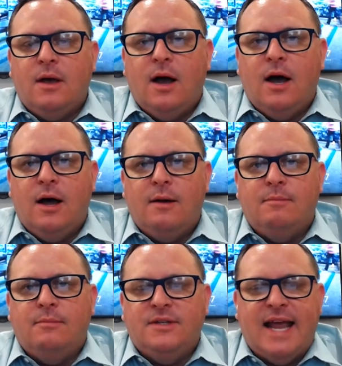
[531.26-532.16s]

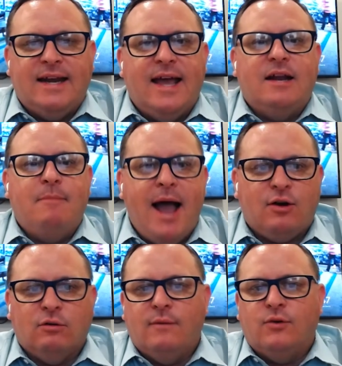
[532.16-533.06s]
data at a
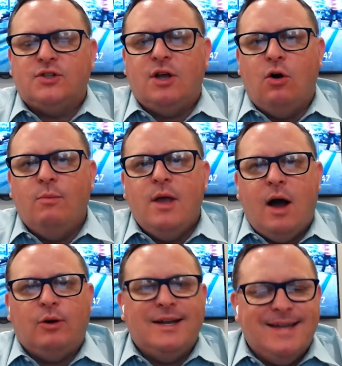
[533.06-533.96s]
macro level. So
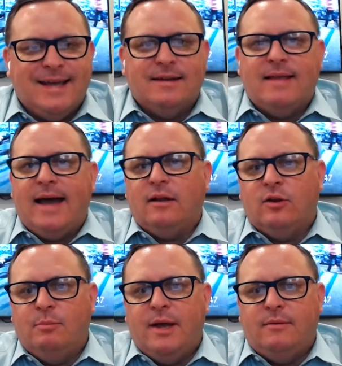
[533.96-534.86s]
I want to dig into that a
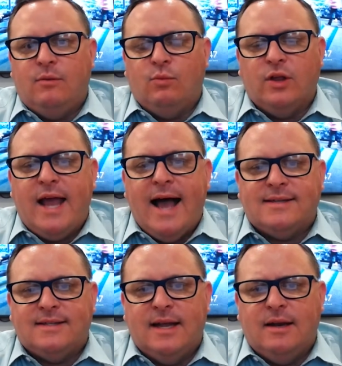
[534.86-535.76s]
little bit and really
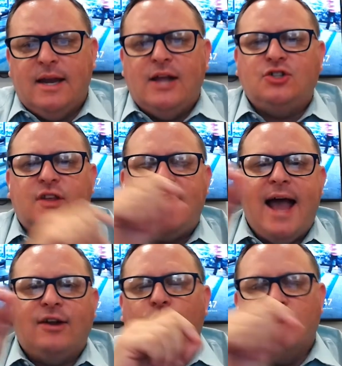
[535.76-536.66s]
ask then, in each of the
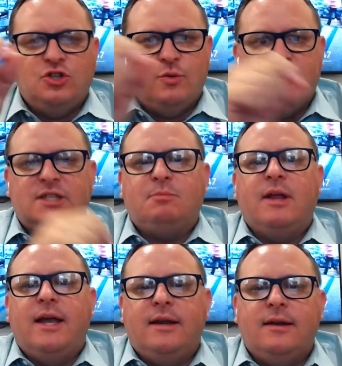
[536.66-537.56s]
categories you
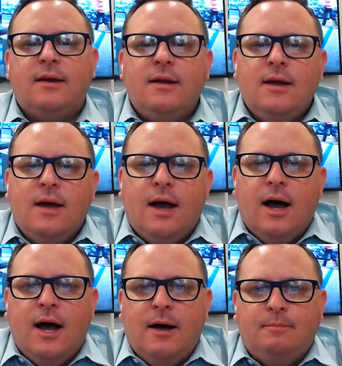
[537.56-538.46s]
explained,
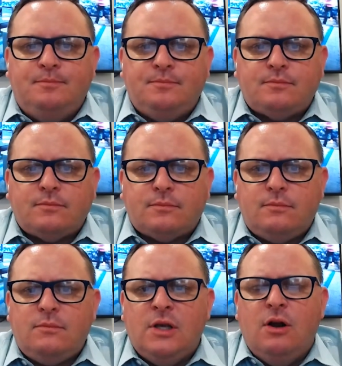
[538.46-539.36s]

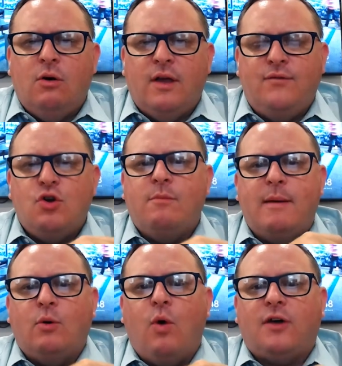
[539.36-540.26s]
if you could
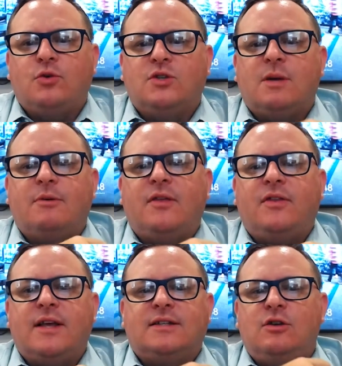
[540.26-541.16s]
maybe walk through some of the
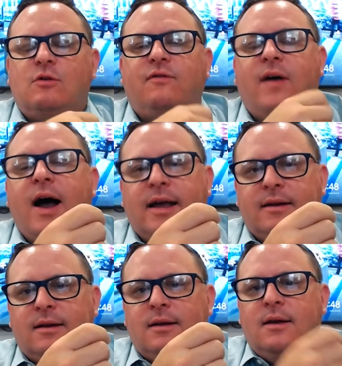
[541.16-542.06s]
things that you
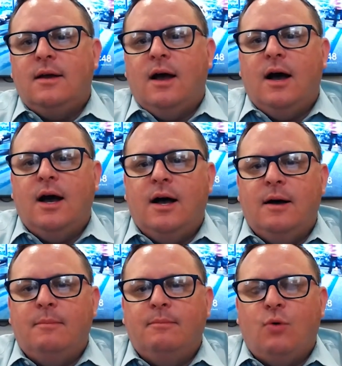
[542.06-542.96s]
find
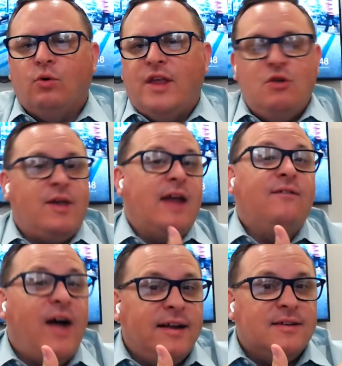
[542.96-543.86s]
or that you can
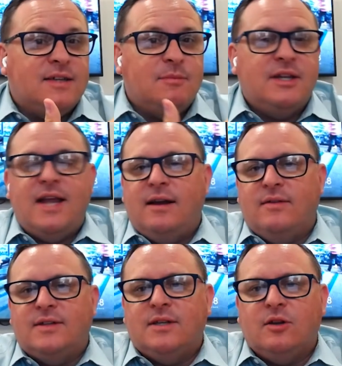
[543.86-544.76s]
find in some of the data
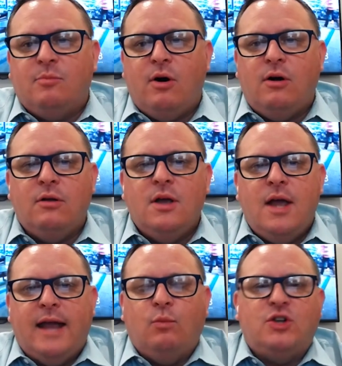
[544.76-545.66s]
in there, Paul,
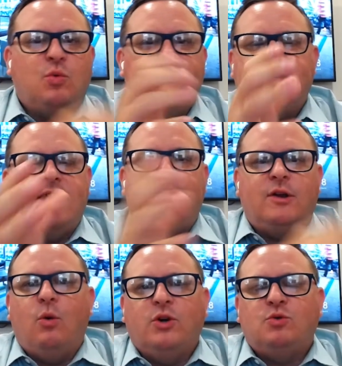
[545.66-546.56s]
and which ones that,
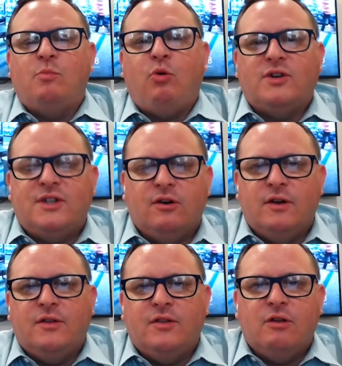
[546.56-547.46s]
which reports that are in
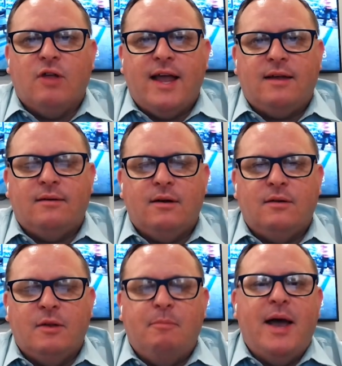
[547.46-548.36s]
there that you like
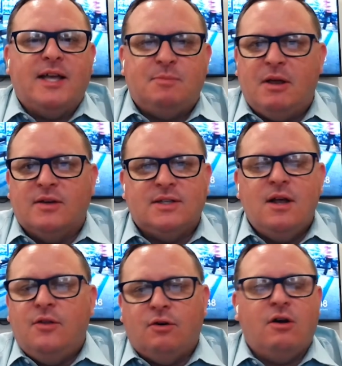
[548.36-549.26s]
the best, because
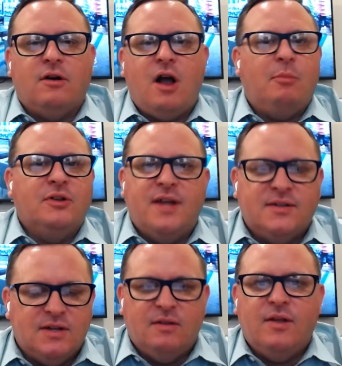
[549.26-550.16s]
there are a couple
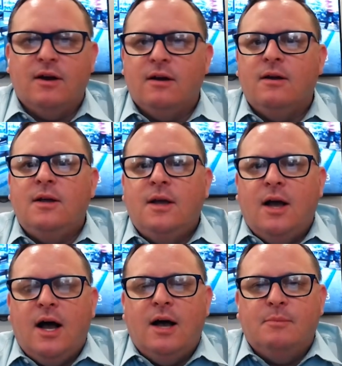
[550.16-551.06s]
dozen in there.
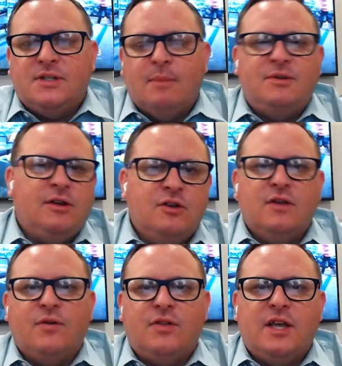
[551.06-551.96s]
Some tell you
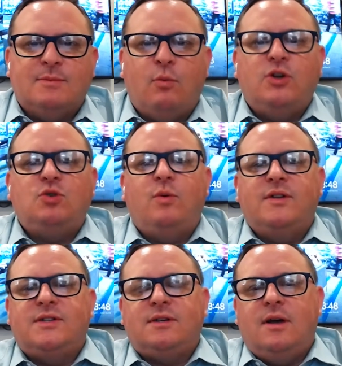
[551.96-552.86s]
different things, but which
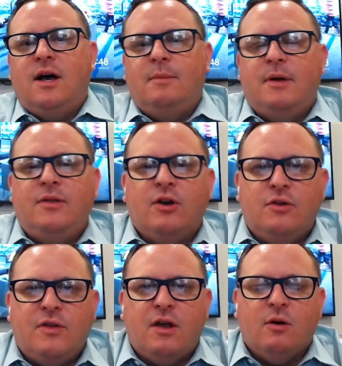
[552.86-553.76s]
ones in there you
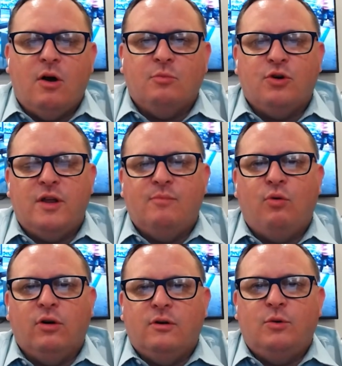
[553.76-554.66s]
think are pretty
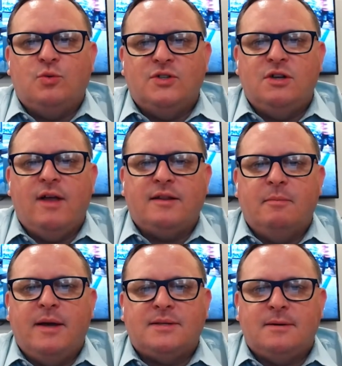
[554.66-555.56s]
important, and which ones do you like the
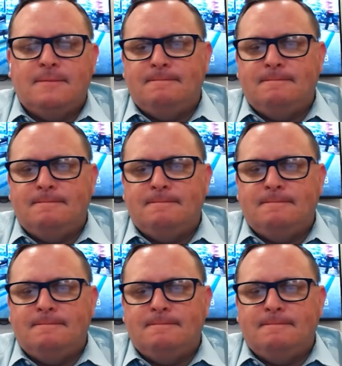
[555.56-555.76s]
best?